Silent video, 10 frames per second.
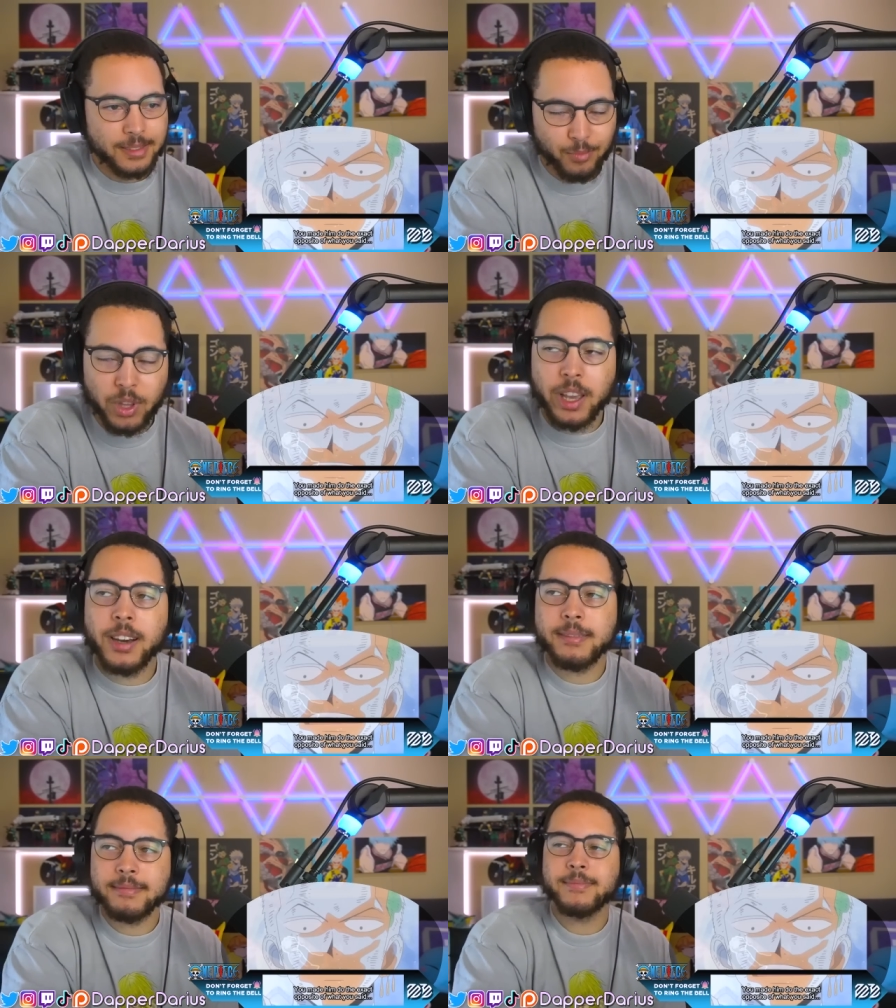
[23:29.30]

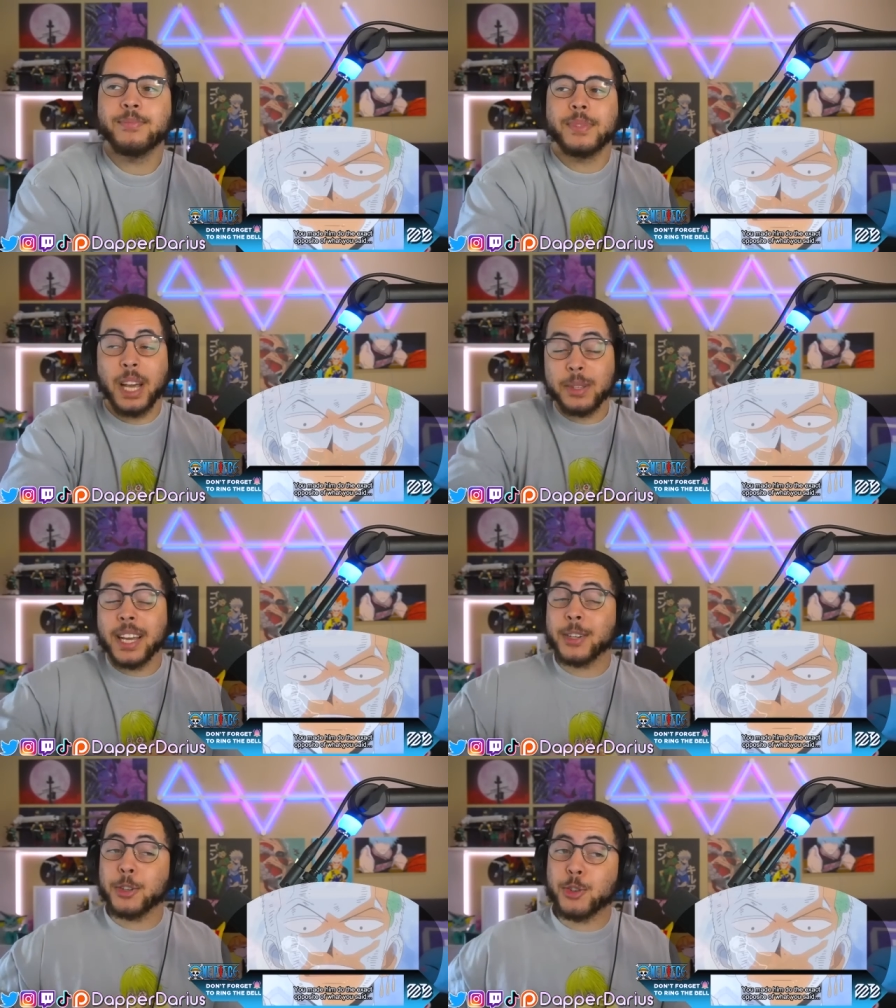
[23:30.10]
Yep. That was
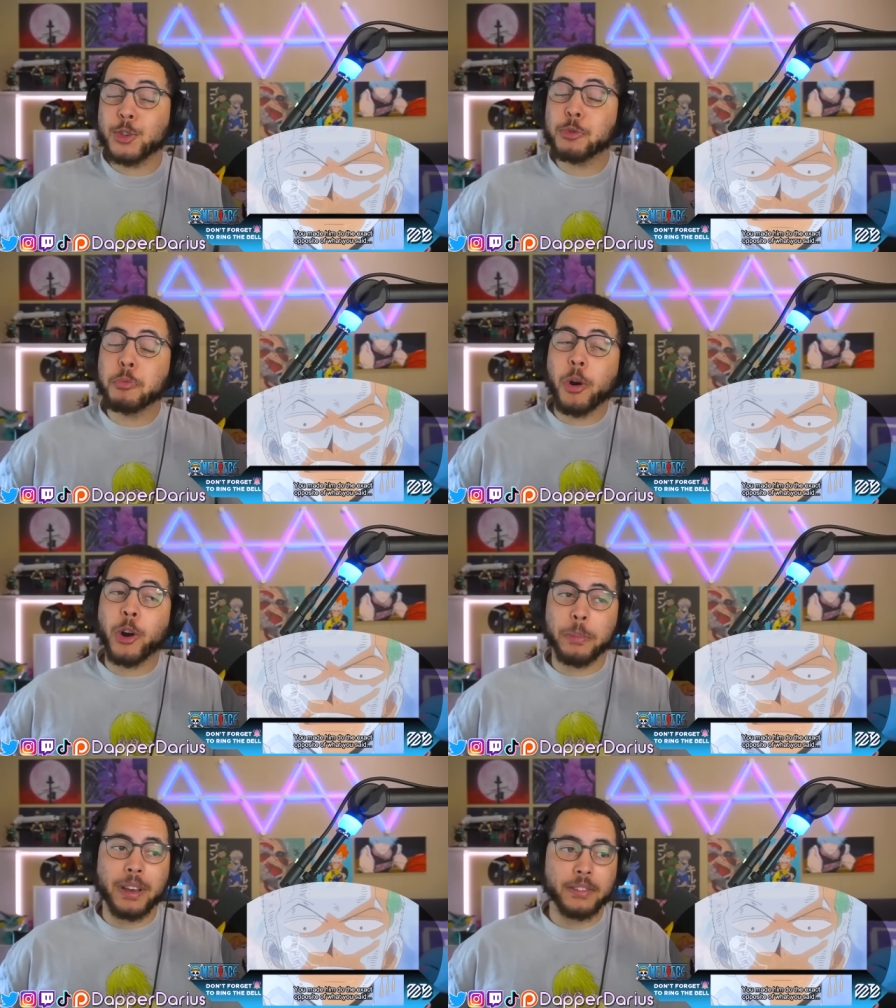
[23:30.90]
actually
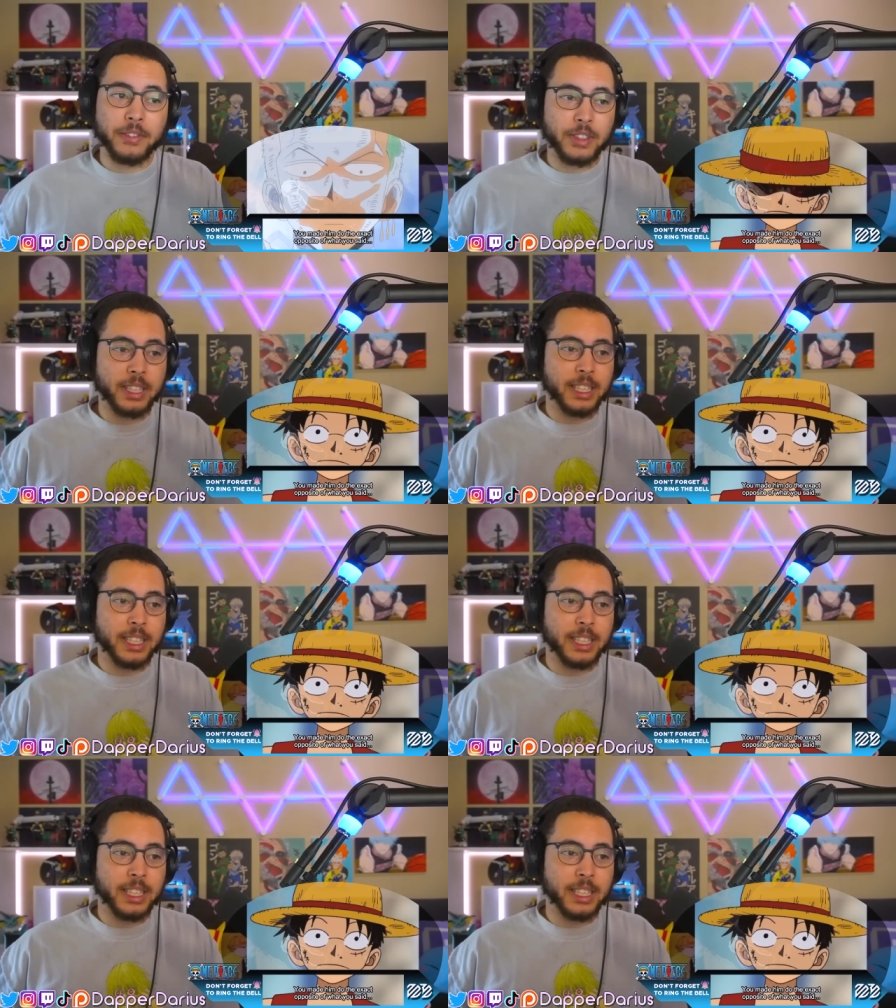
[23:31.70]
smart by Vivi.